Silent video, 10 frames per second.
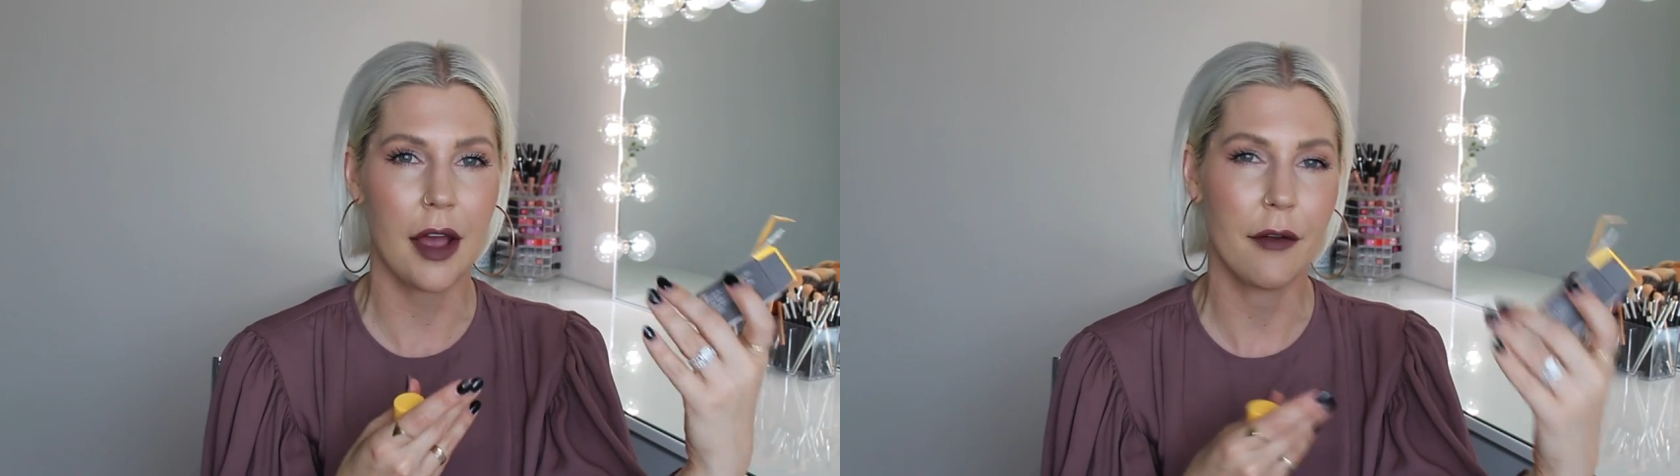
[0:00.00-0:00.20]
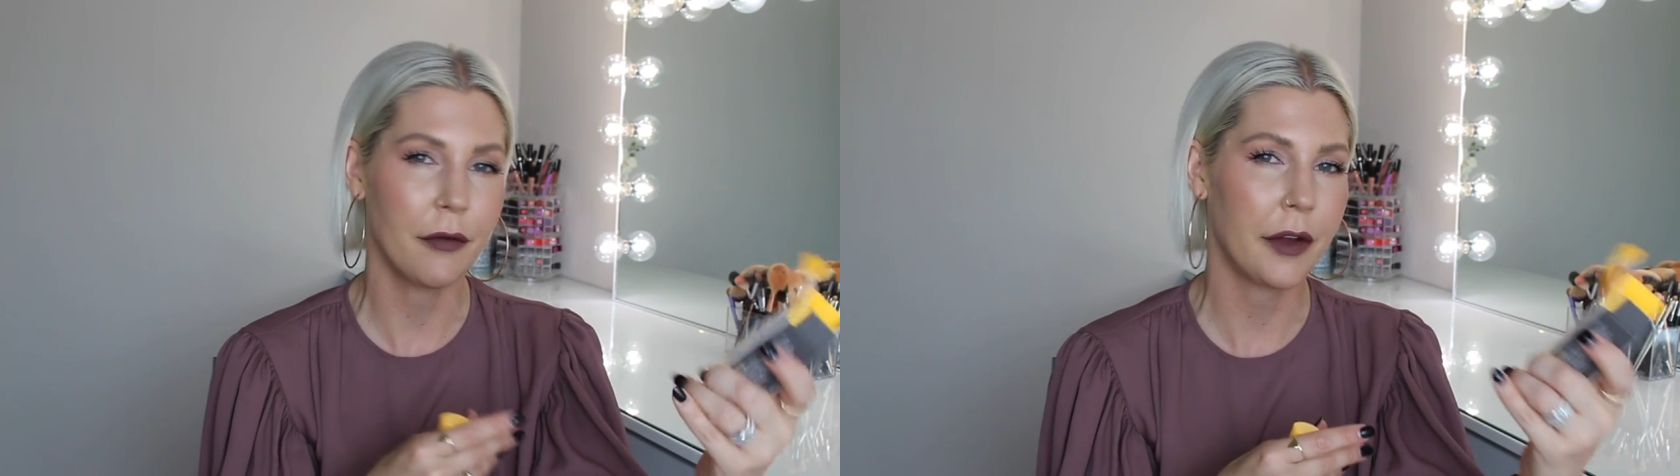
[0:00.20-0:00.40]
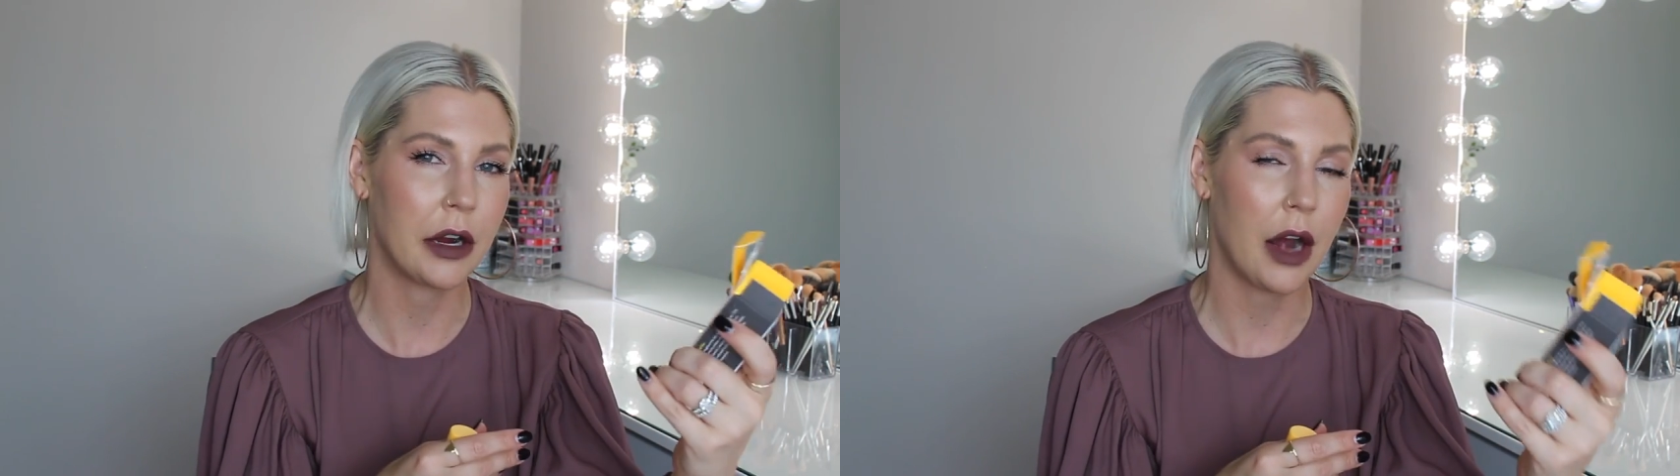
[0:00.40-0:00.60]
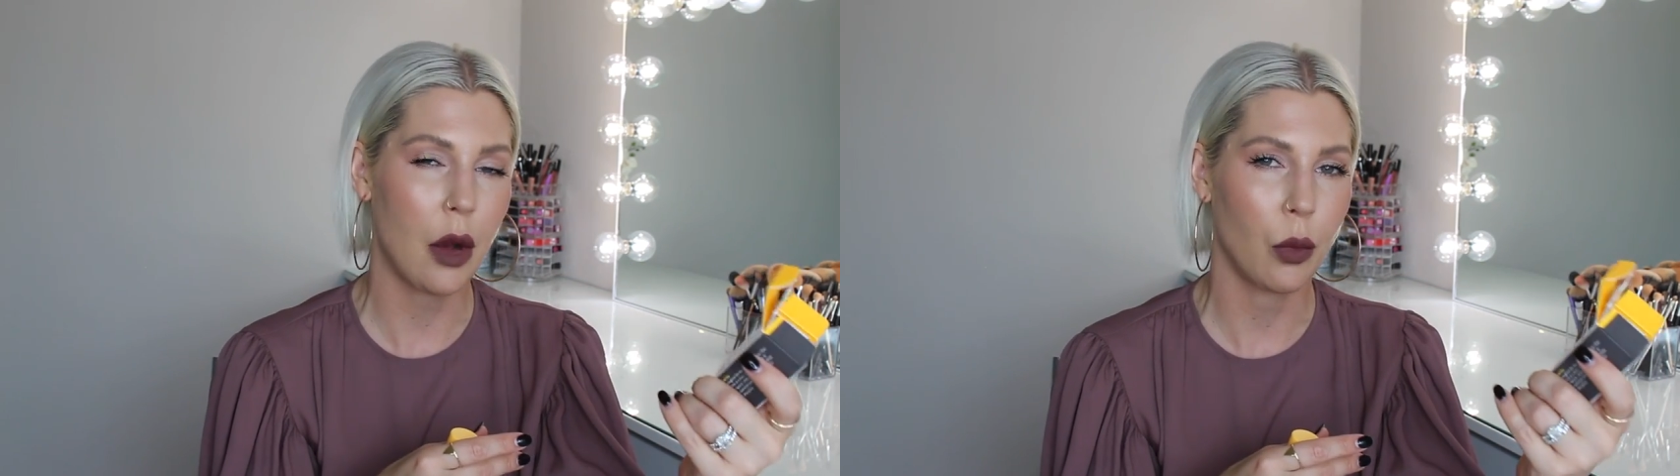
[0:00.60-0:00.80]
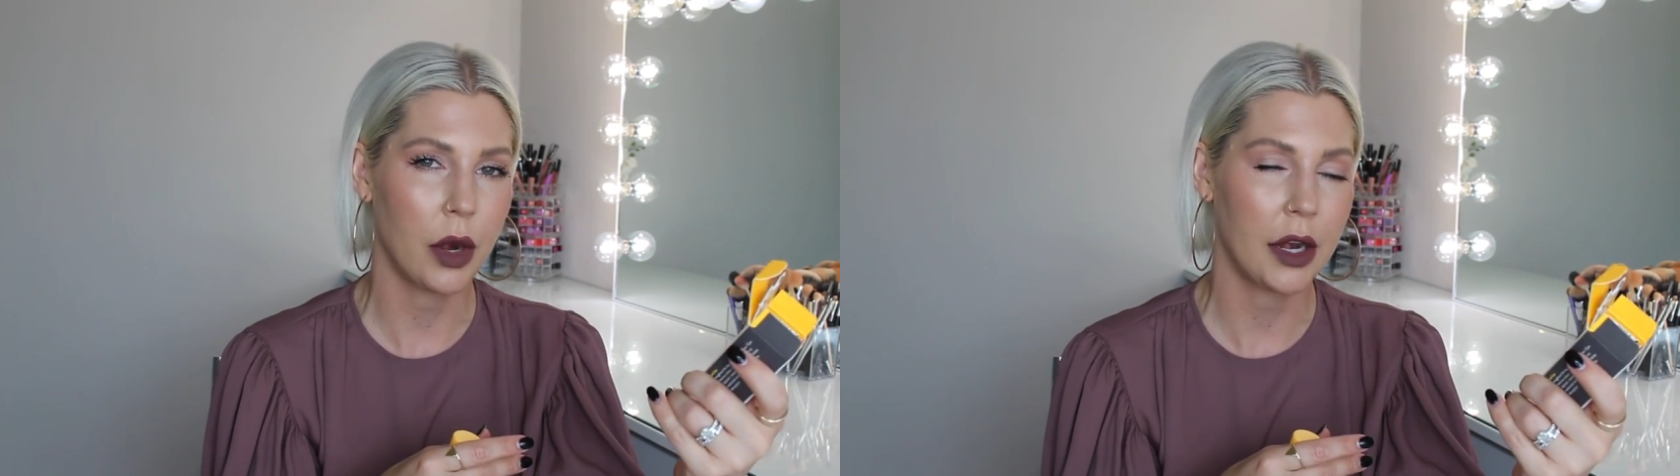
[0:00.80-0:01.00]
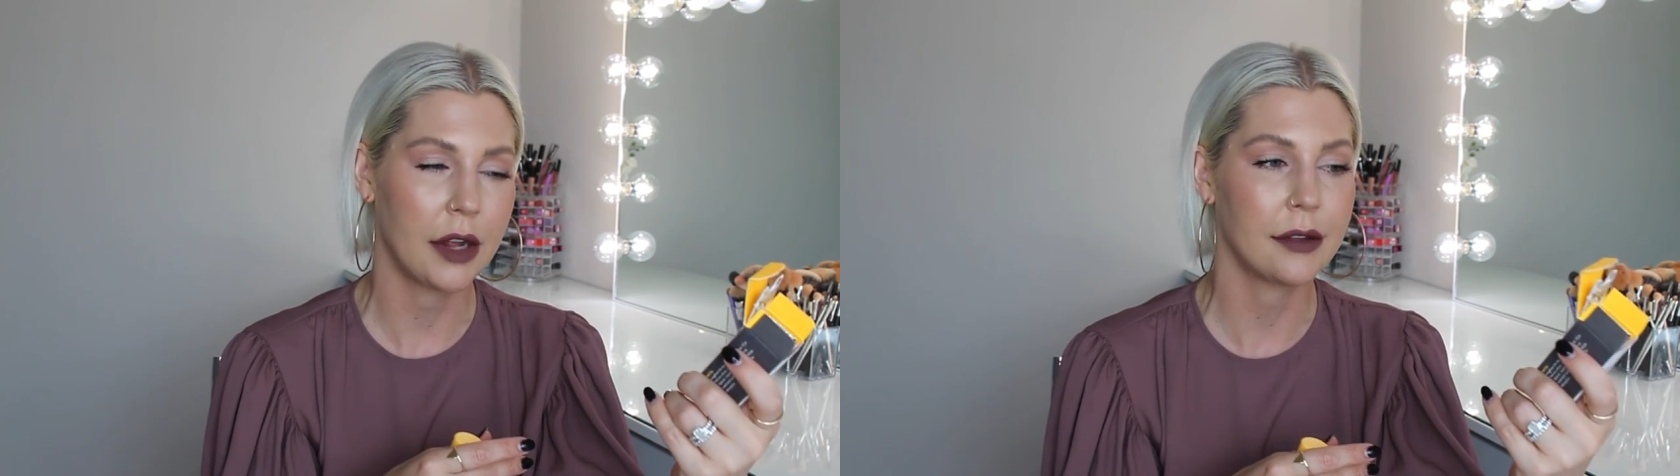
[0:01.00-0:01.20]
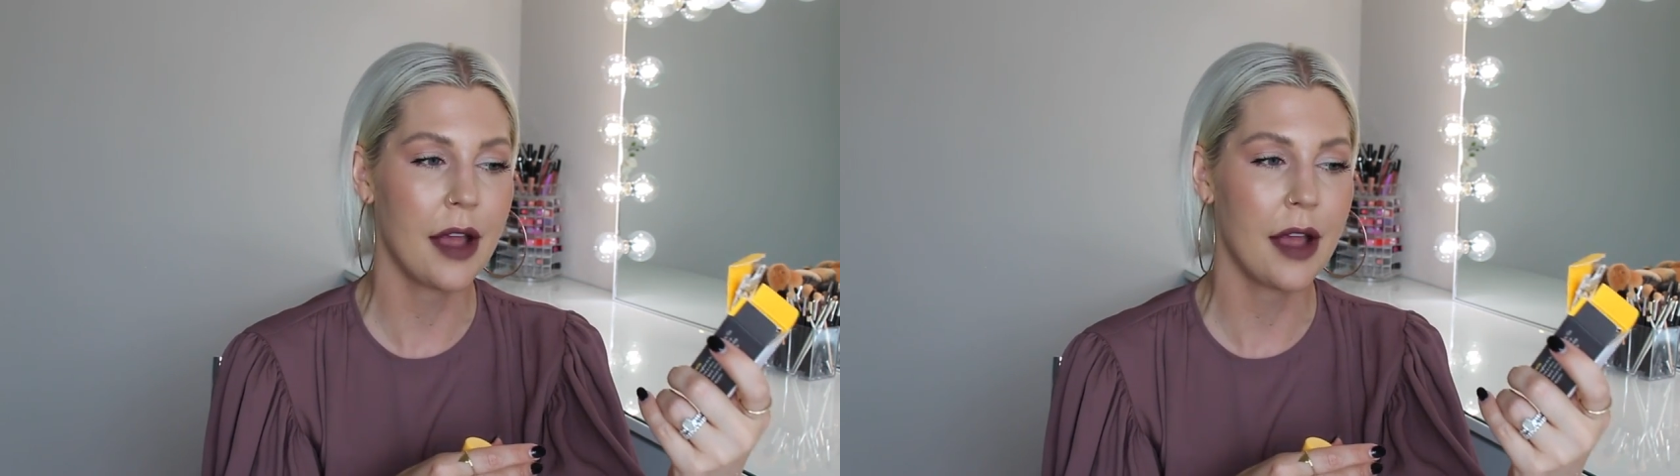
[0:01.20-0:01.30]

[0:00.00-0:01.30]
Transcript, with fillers: I haven't figured out what it is